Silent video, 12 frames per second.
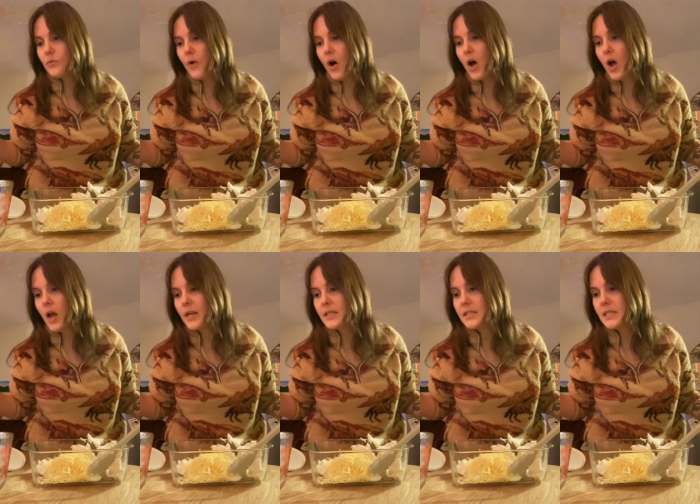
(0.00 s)

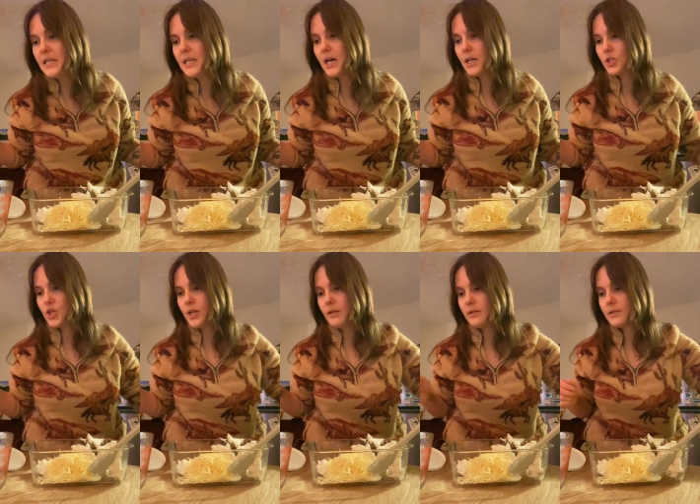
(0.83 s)
Fontina
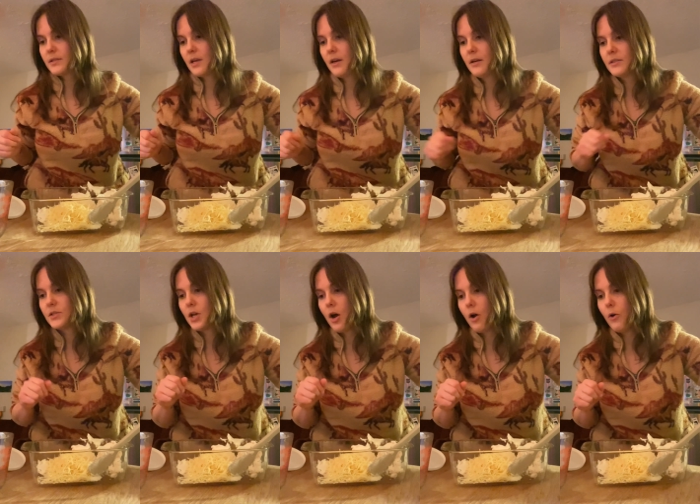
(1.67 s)
cheese.
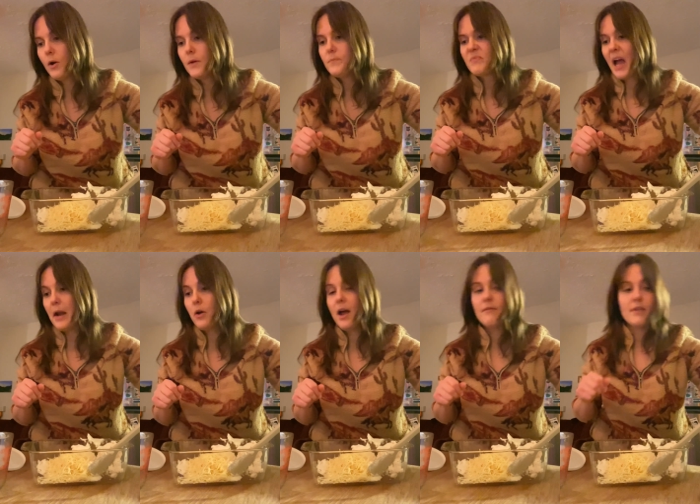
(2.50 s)
So I
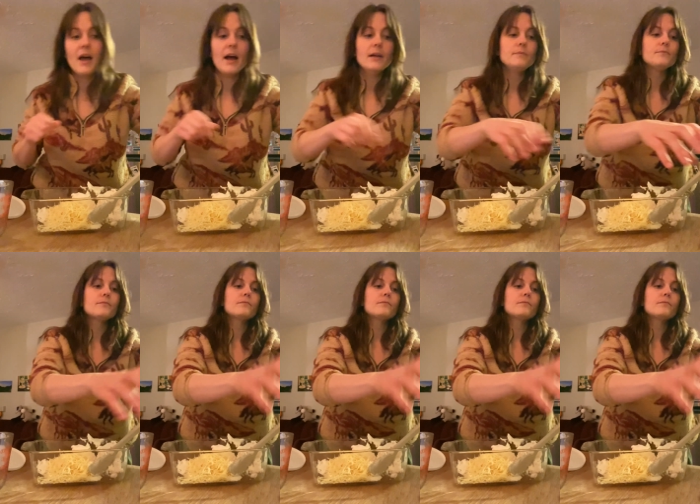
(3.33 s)
don't have that.